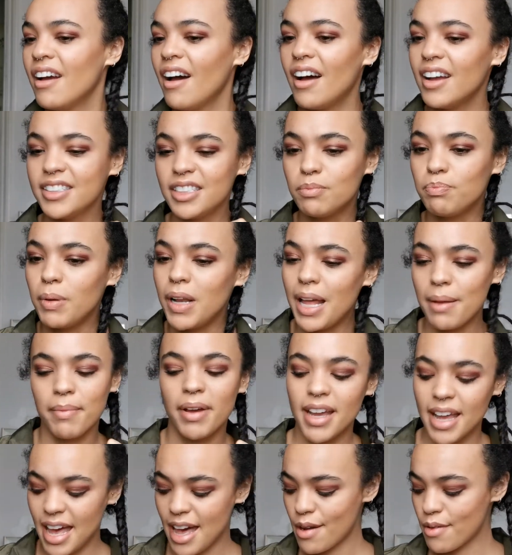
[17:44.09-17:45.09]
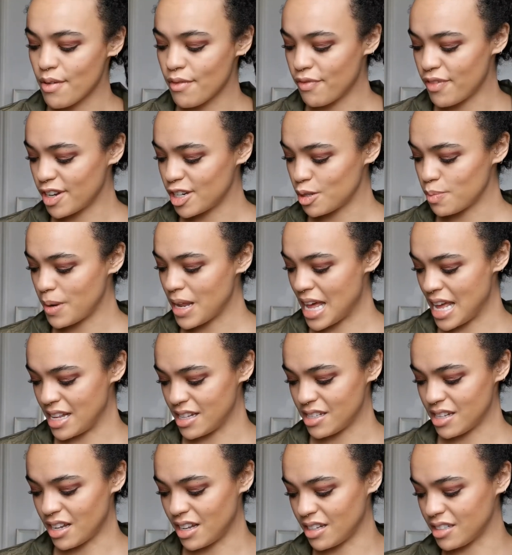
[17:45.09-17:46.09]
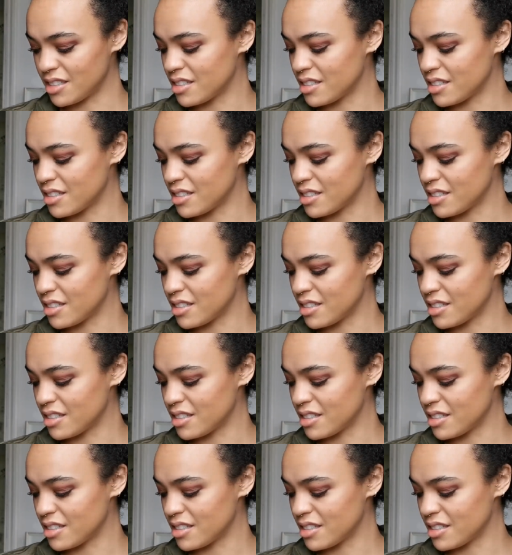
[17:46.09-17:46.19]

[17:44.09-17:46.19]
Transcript: I did plait my hair in French plaits